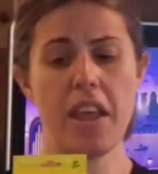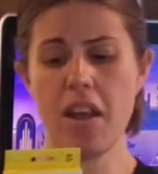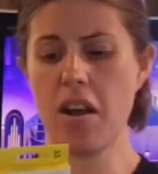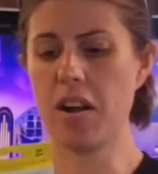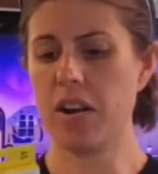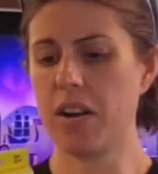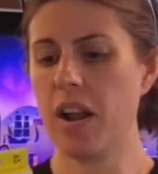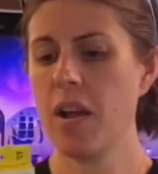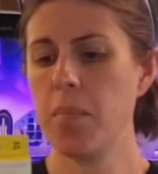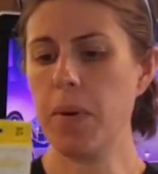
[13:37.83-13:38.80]
They
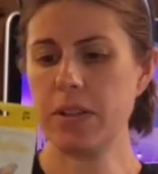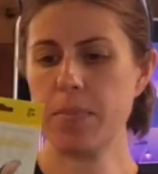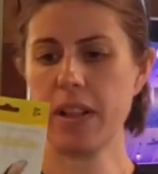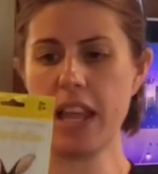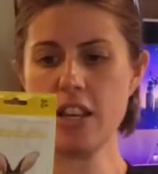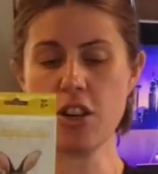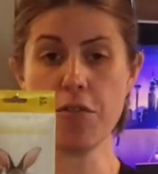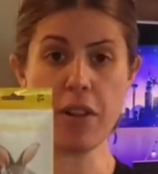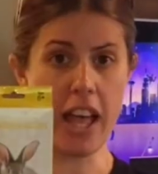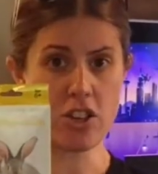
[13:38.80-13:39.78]
are multiplication
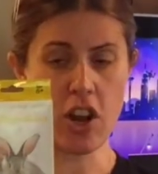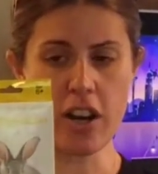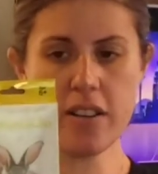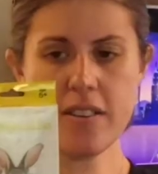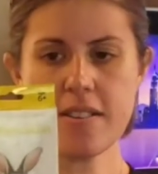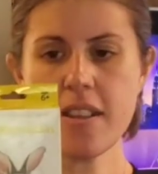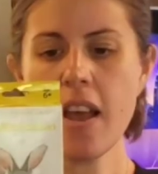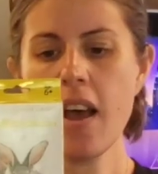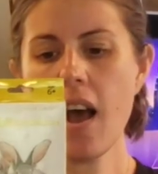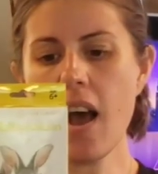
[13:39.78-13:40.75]
flashcards.
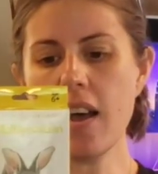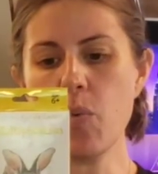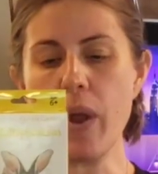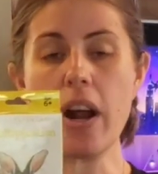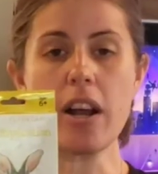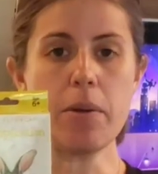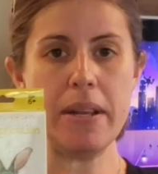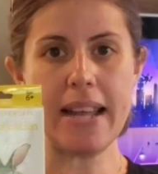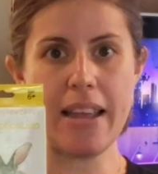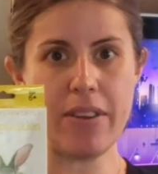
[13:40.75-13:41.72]
We are going to
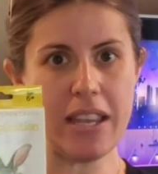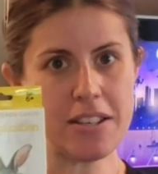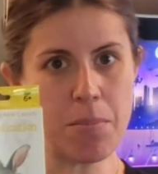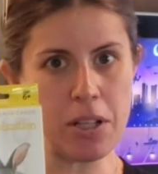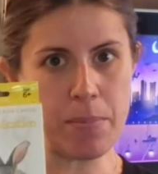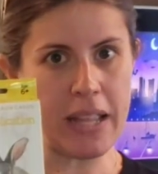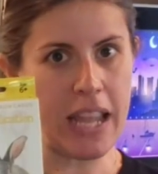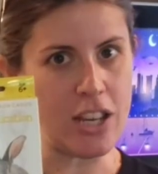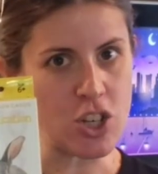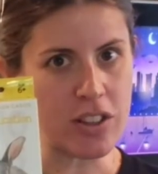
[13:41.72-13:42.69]
be diving into
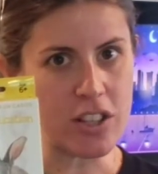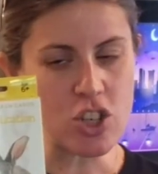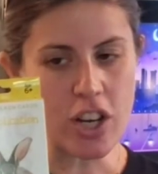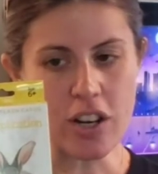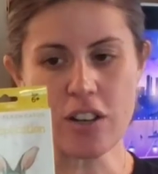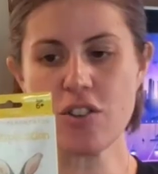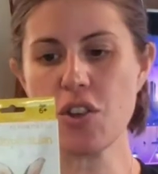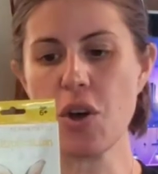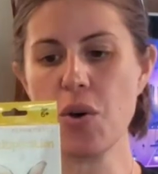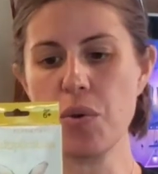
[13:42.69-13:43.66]
multiplication this year,
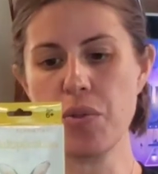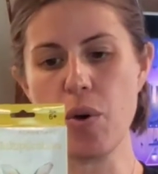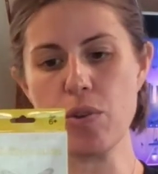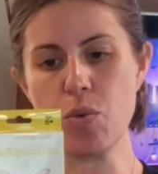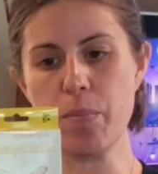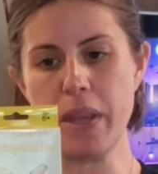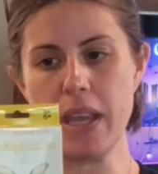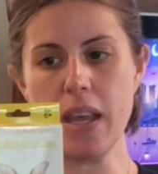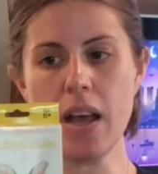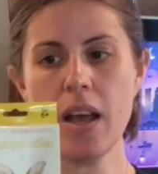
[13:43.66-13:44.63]
so those will
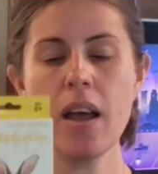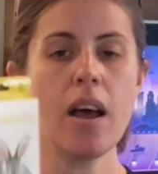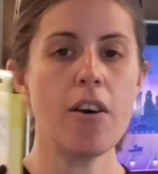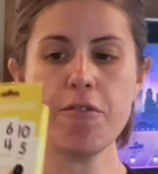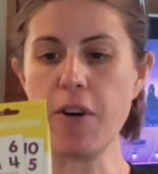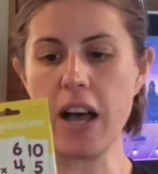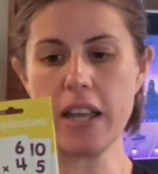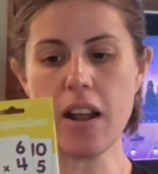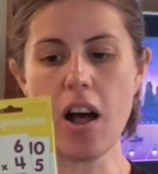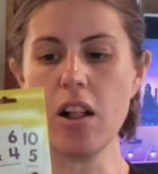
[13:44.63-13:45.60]
be
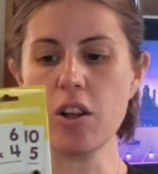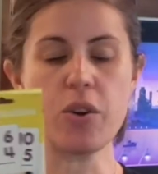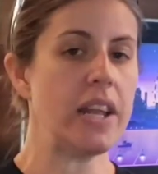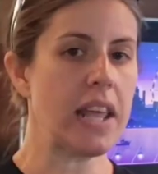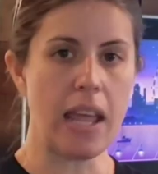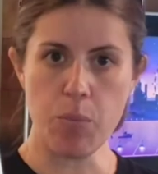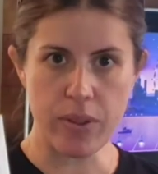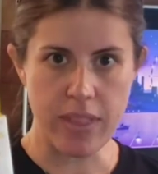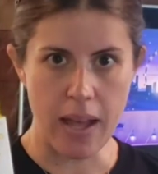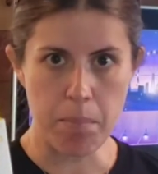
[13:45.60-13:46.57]
fun. I'll create a game
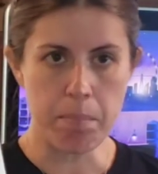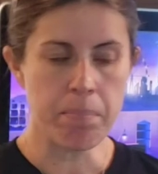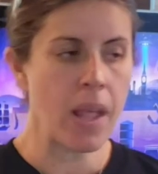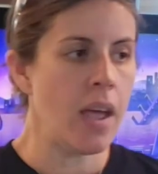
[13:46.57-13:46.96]
with them.